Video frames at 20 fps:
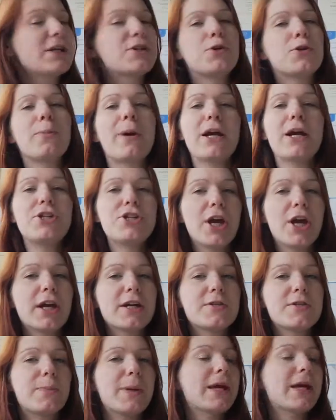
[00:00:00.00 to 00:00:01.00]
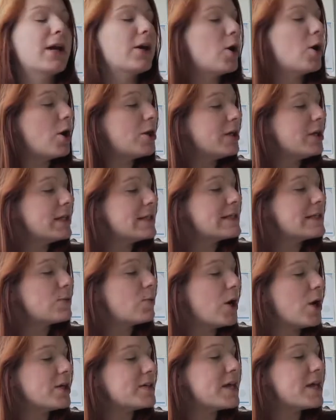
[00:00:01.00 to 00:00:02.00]
to my Czech-speaking audience
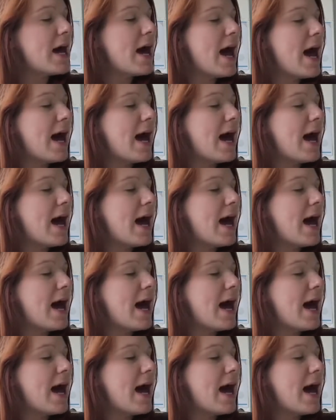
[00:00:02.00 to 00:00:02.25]
was